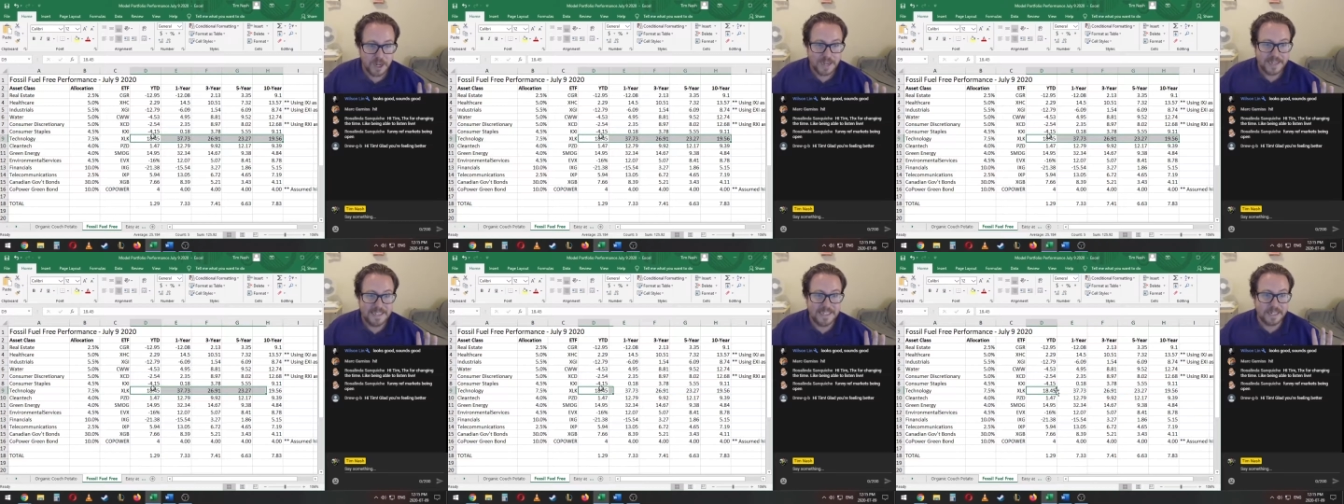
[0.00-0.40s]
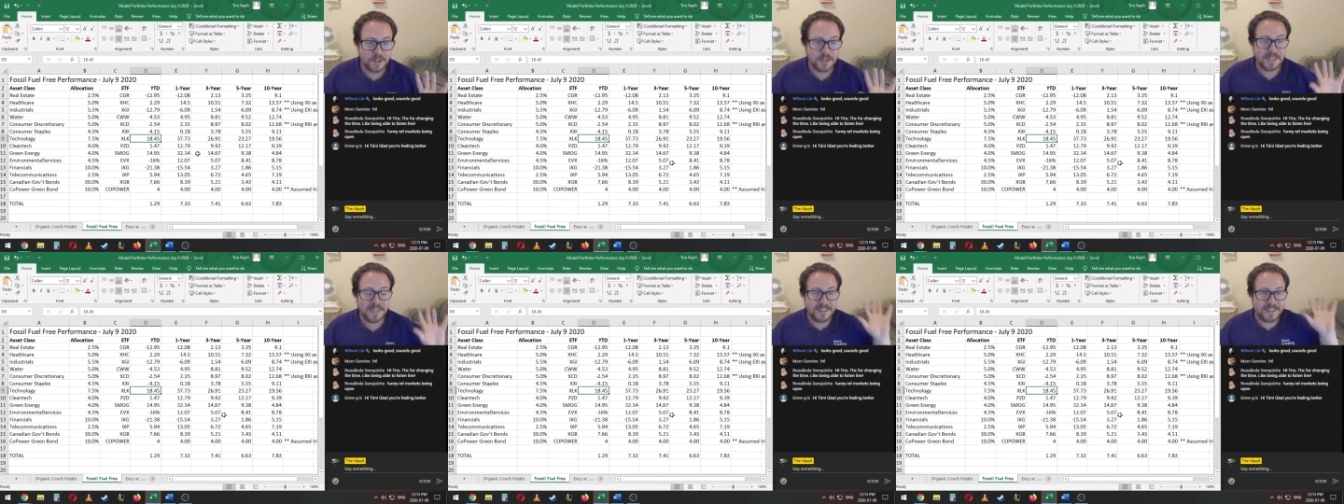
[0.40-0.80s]
Year
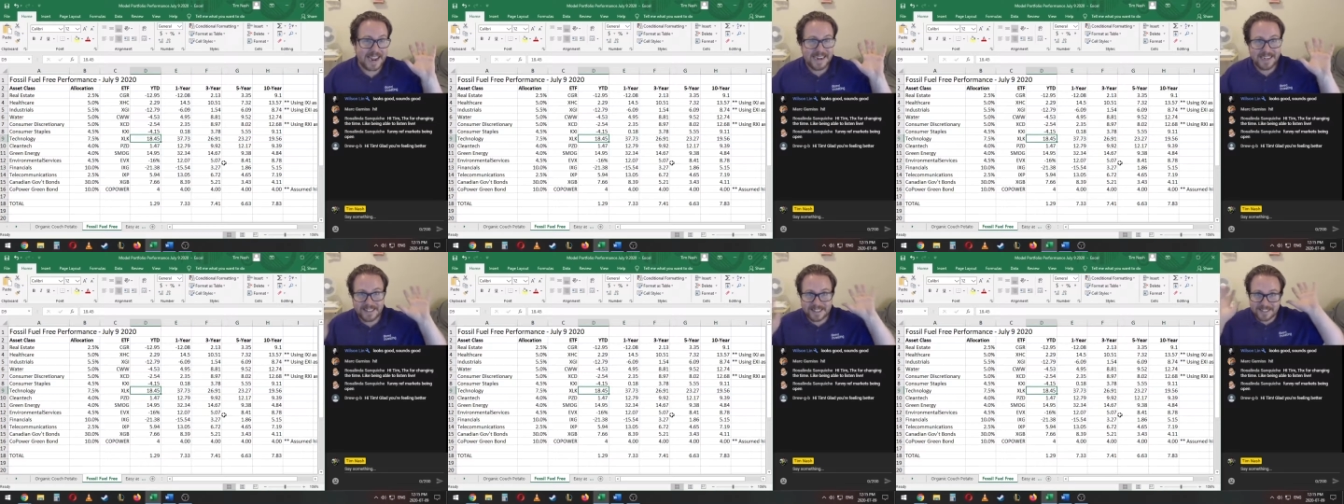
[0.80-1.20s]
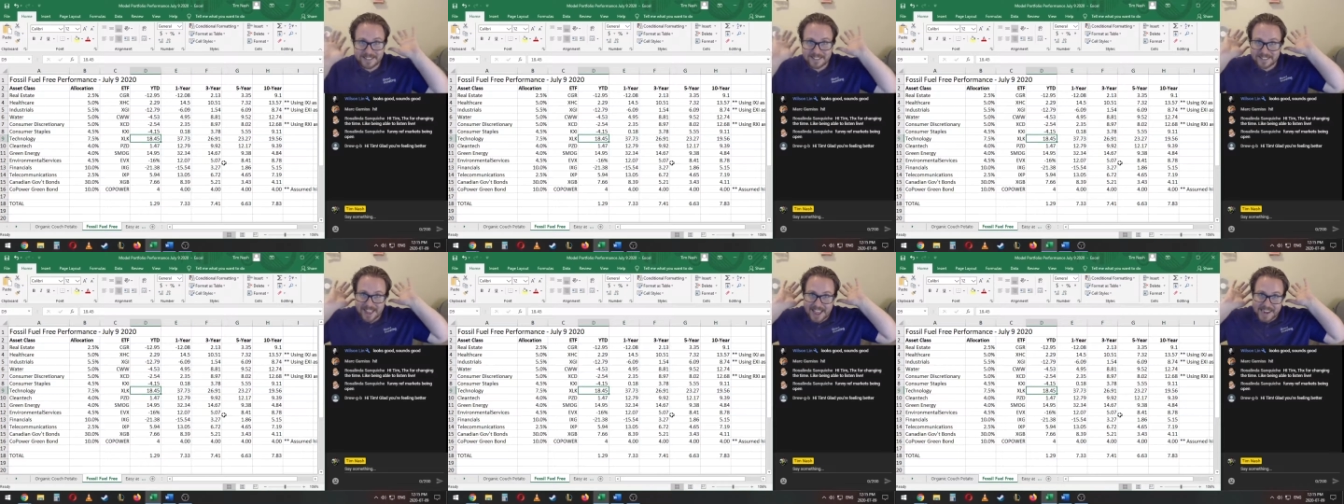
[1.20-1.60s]
to date, this
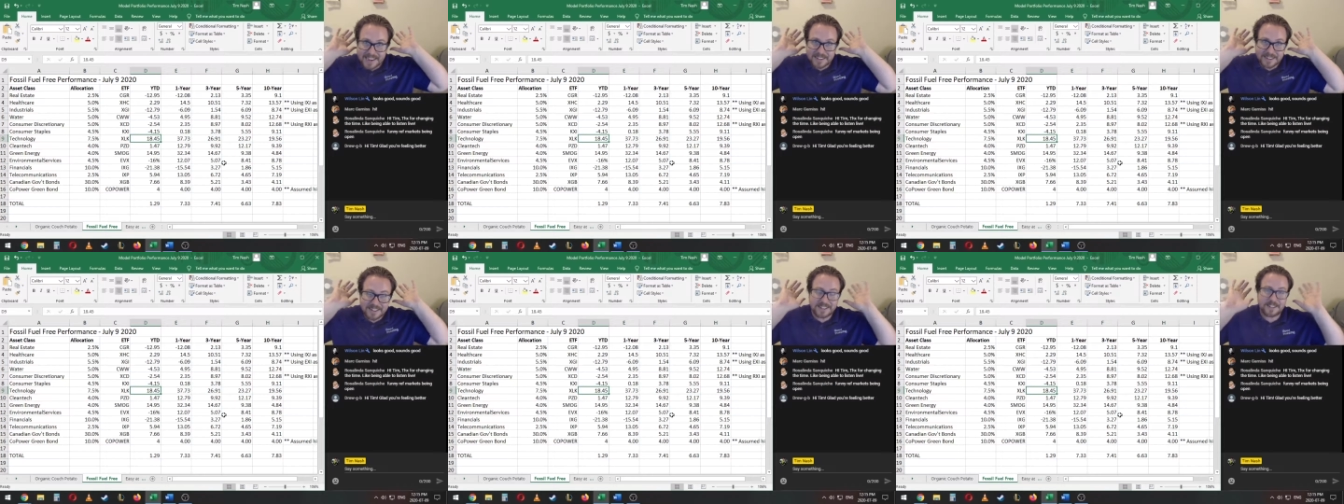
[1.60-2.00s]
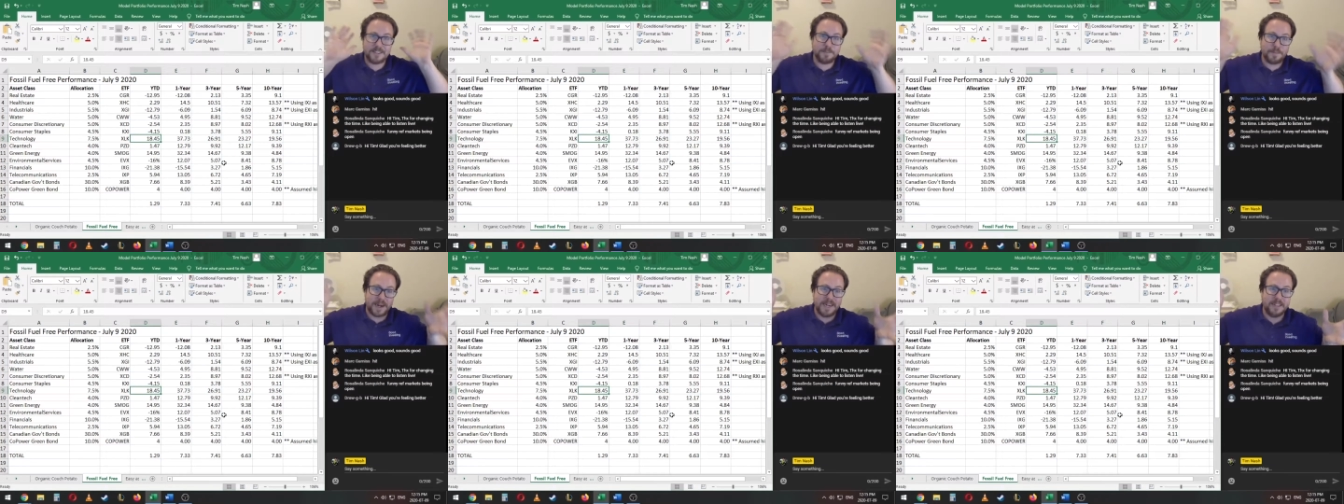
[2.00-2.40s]
is like,
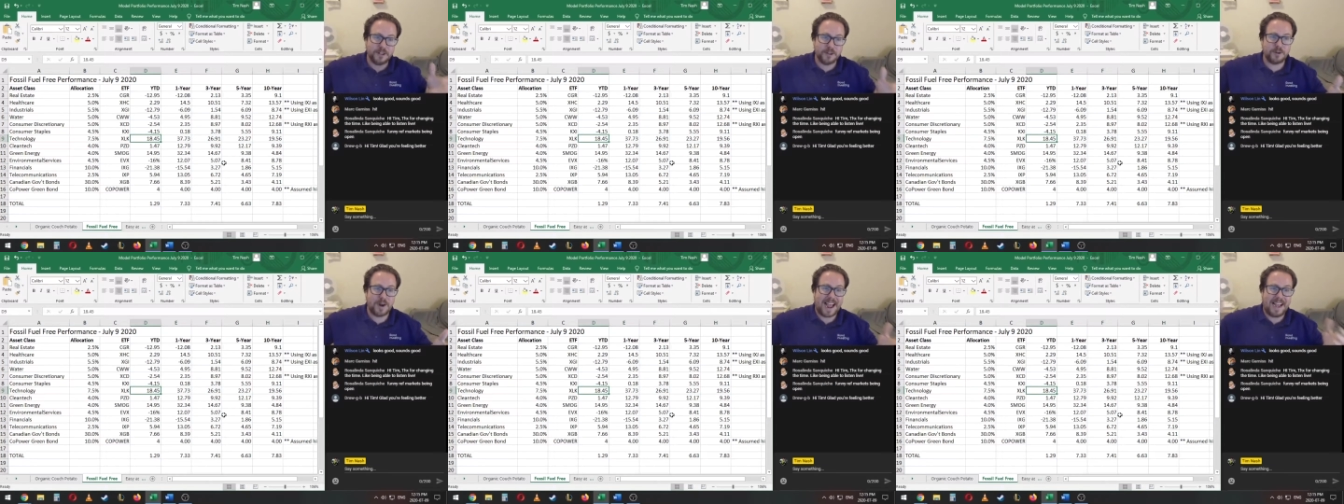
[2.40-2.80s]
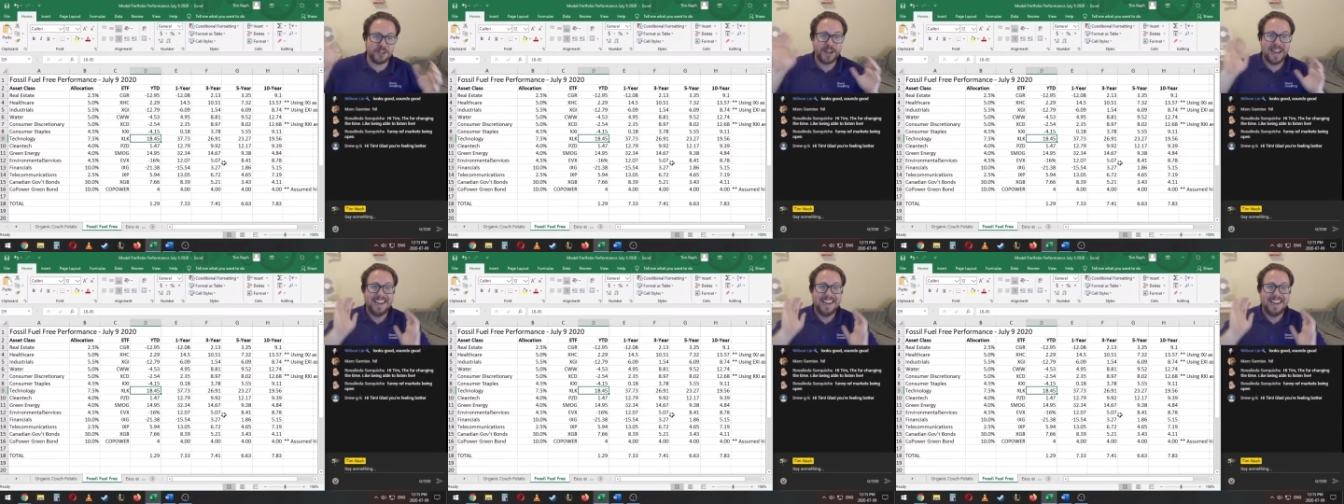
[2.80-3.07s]
despite the crash,